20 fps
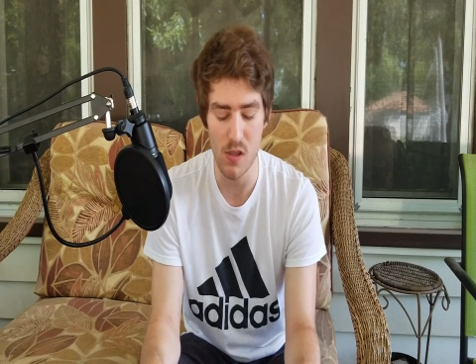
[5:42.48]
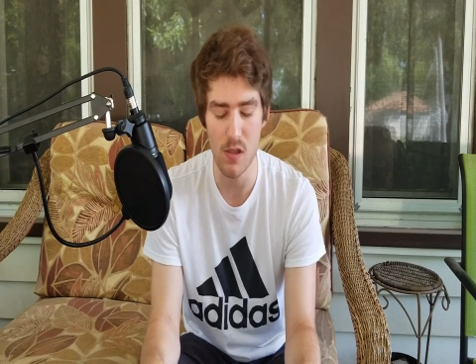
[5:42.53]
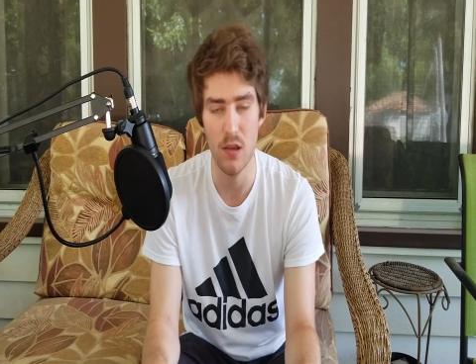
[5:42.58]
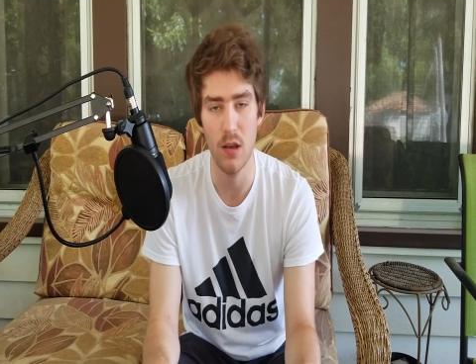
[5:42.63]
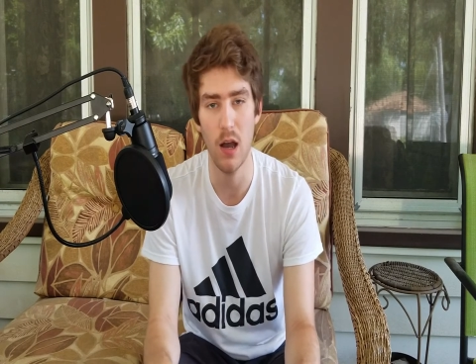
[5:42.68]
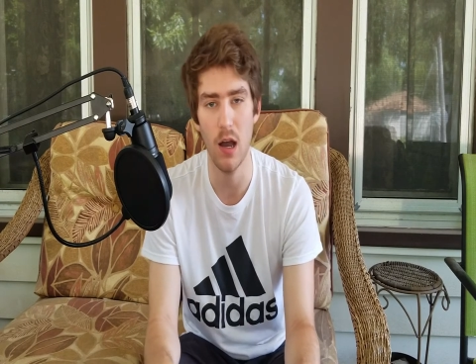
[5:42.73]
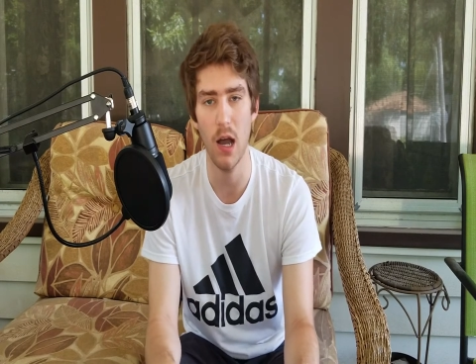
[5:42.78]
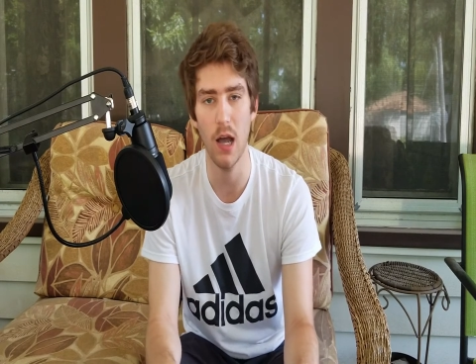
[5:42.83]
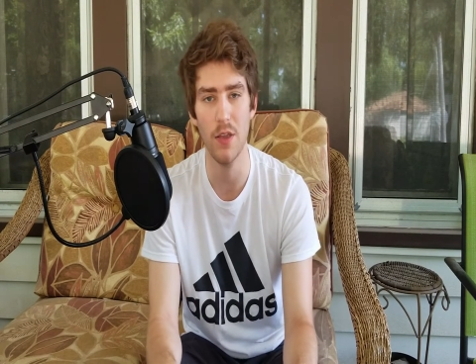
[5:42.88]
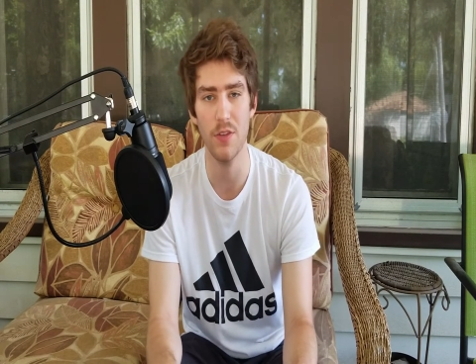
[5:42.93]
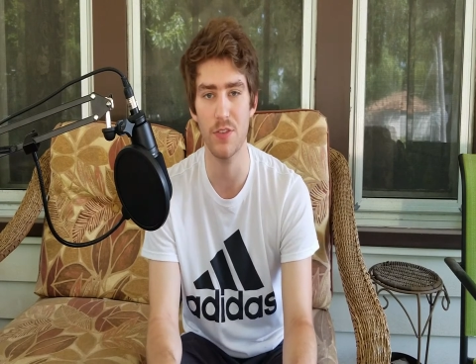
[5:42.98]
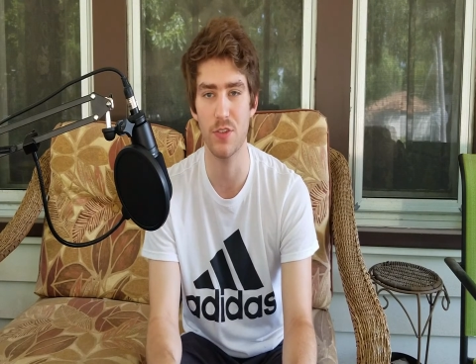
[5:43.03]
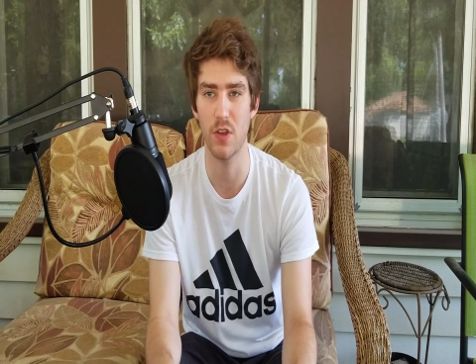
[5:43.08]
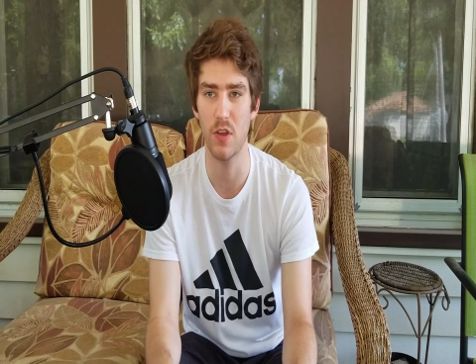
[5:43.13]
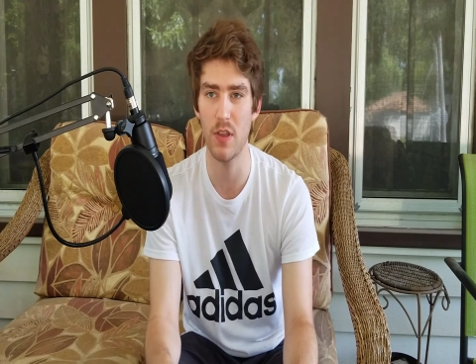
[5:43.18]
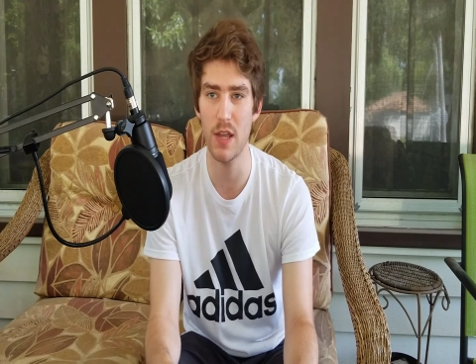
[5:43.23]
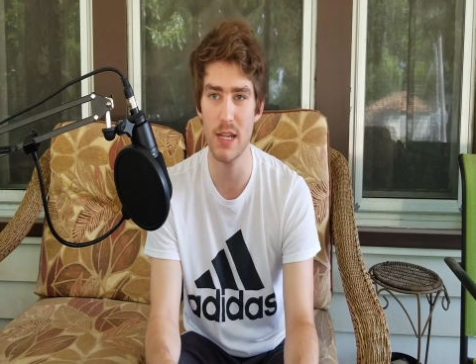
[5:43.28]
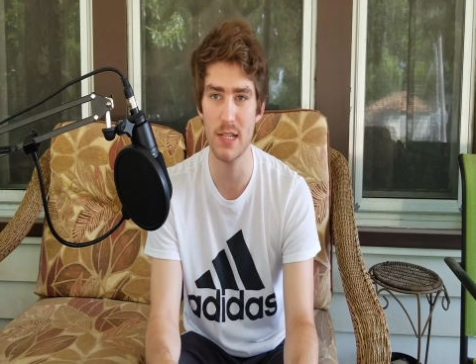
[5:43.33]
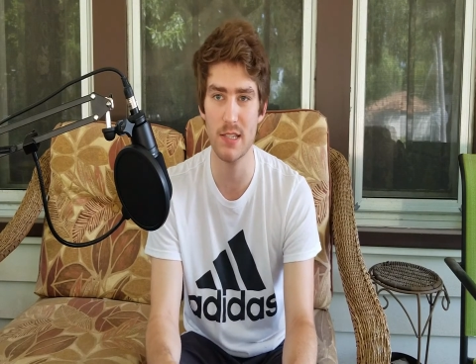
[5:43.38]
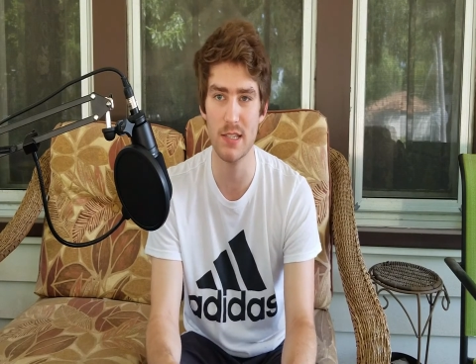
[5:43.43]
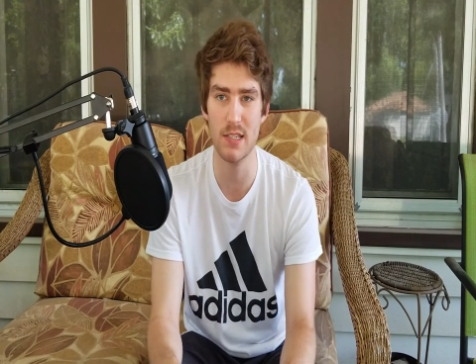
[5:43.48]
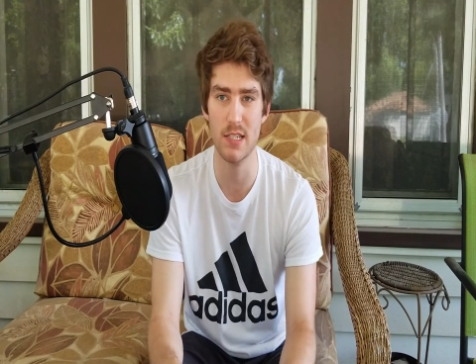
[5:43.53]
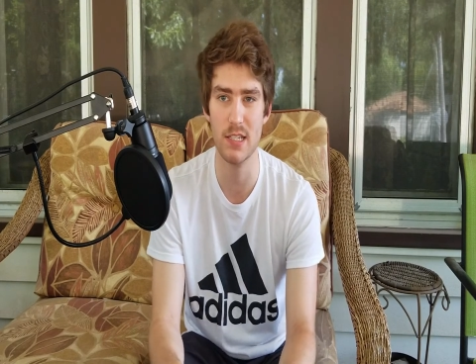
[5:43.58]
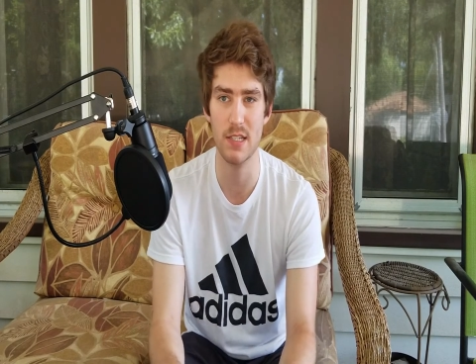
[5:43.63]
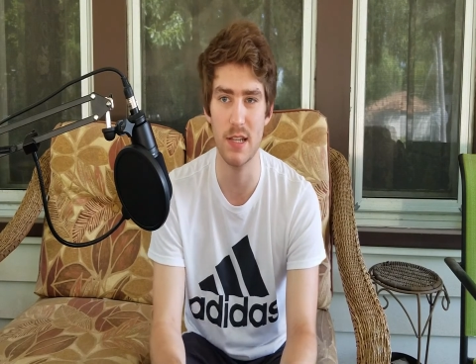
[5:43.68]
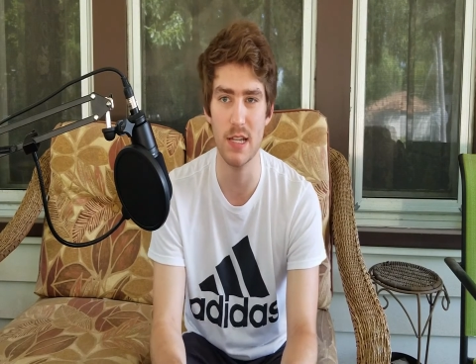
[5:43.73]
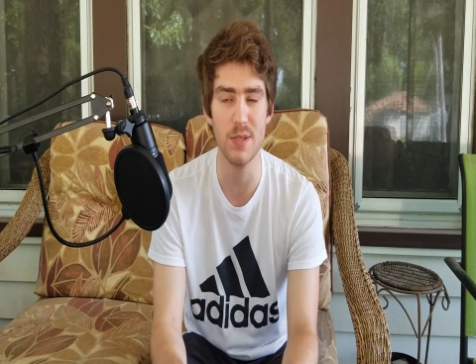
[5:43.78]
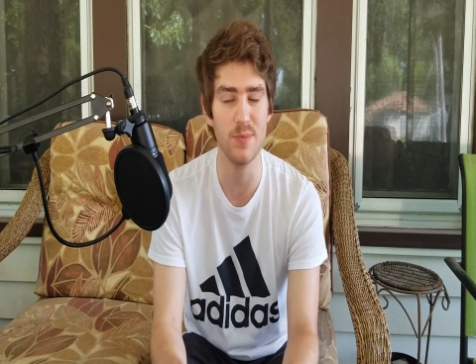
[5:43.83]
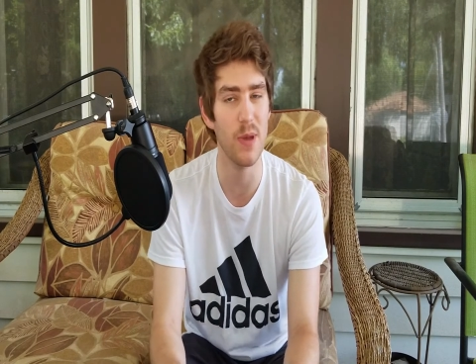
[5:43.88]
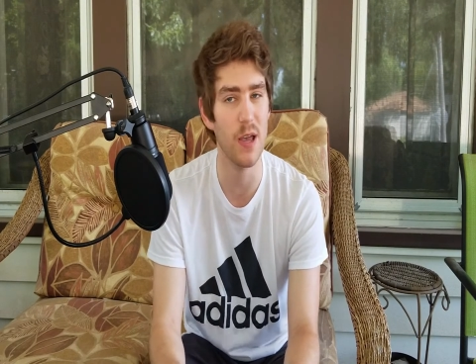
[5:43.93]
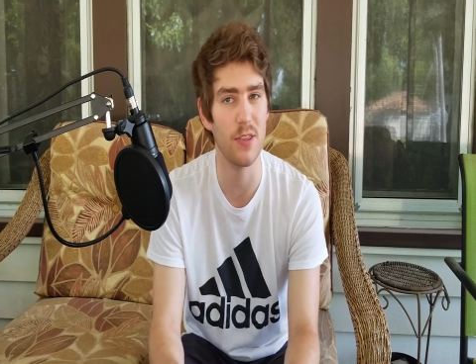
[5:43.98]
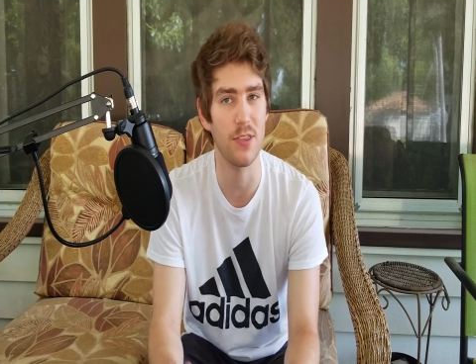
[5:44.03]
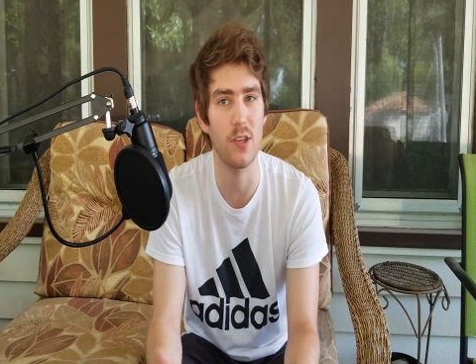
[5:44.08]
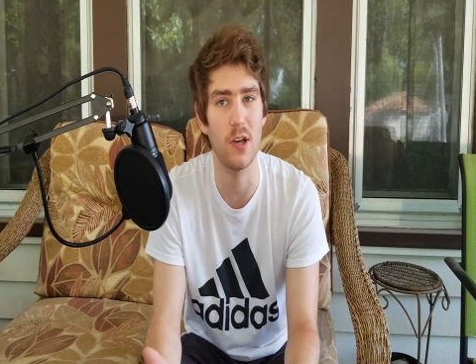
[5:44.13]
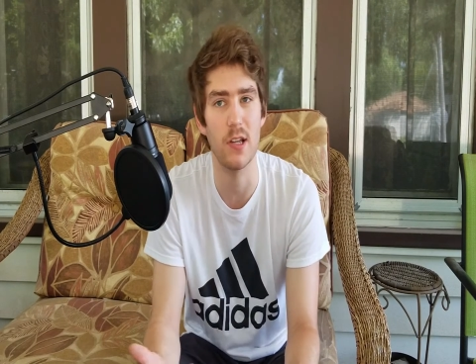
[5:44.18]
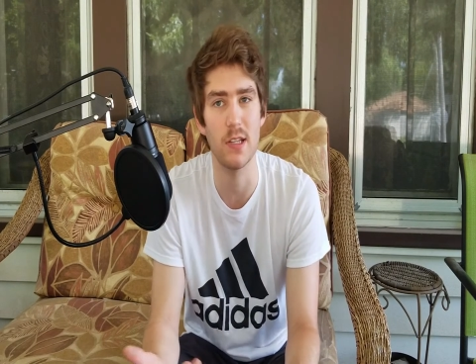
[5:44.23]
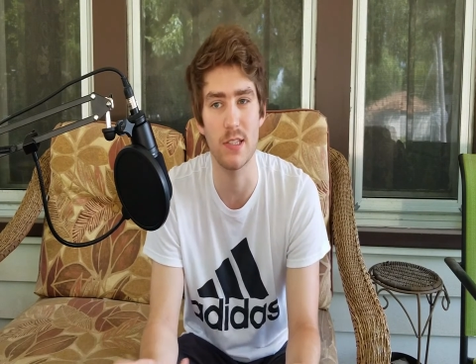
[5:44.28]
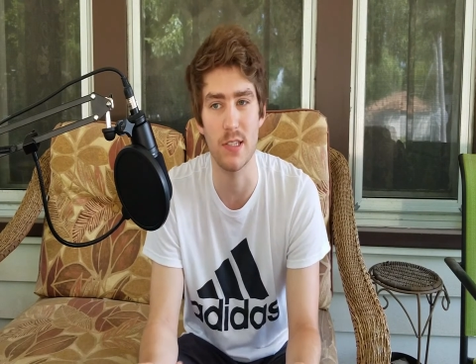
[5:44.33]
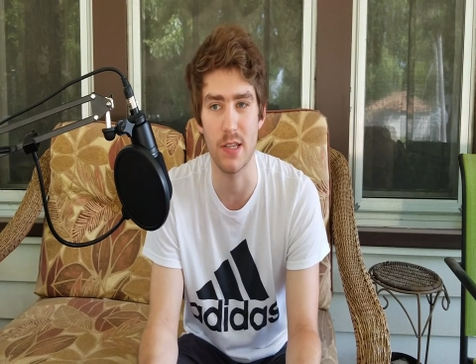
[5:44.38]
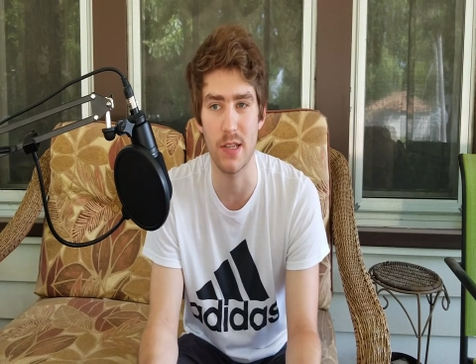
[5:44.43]
So that's my
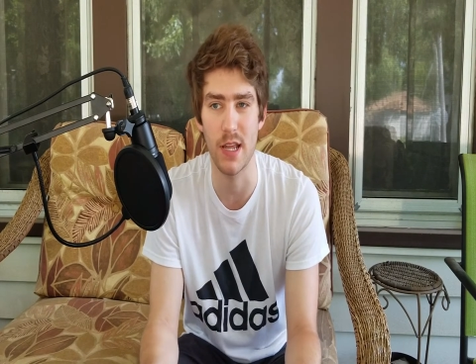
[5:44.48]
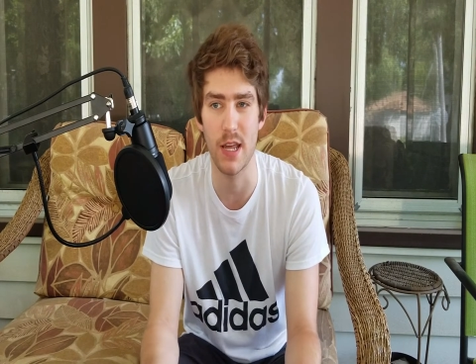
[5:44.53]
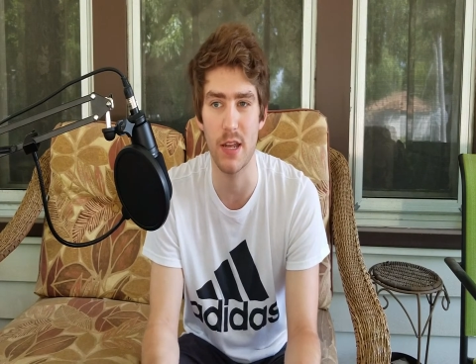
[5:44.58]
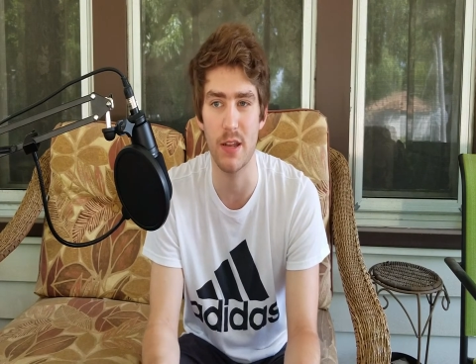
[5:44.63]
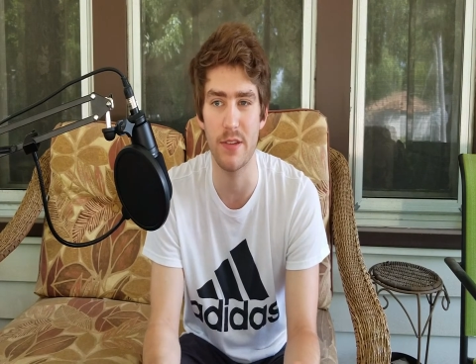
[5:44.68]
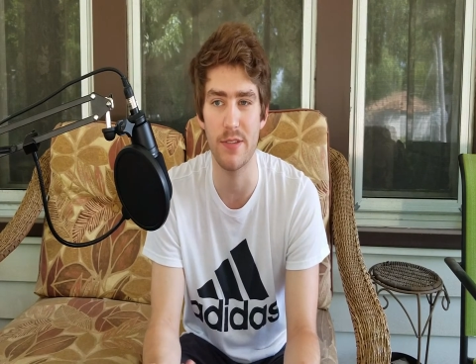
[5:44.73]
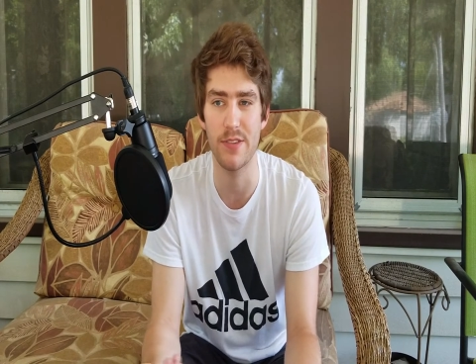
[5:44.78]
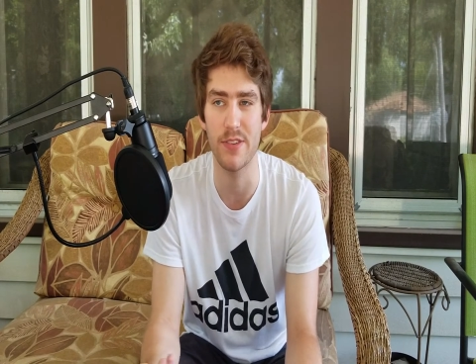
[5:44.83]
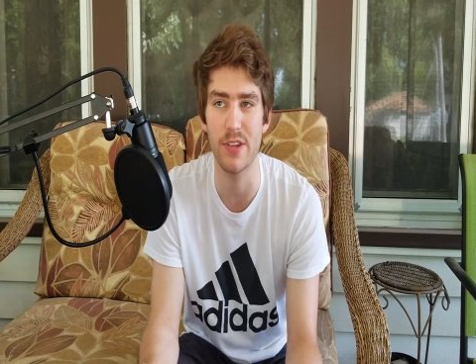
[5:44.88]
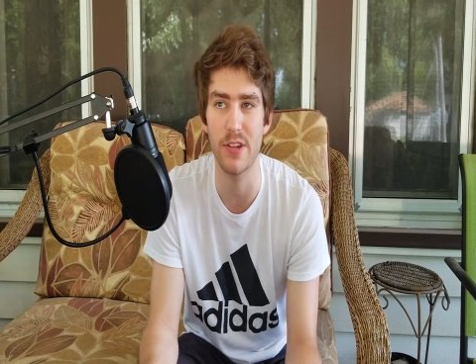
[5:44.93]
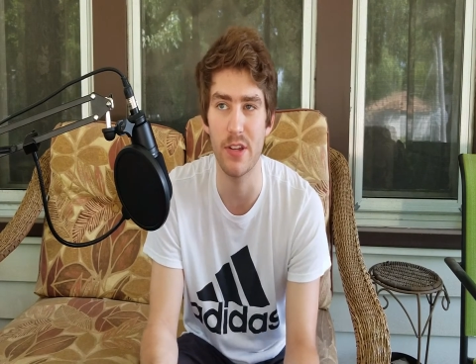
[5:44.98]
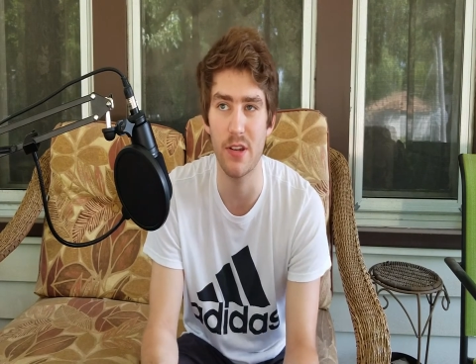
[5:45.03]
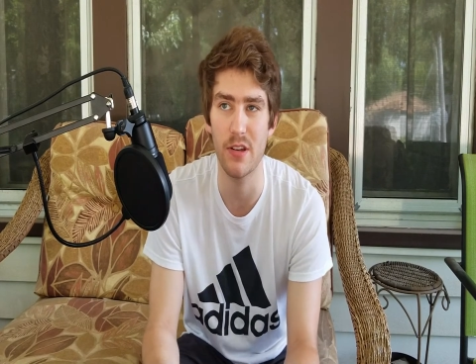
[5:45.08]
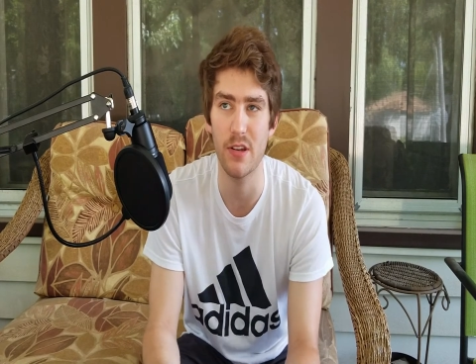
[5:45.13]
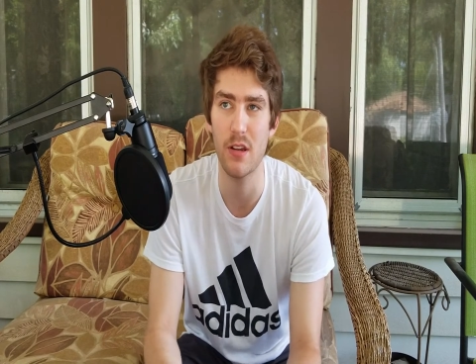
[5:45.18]
thoughts on that incident.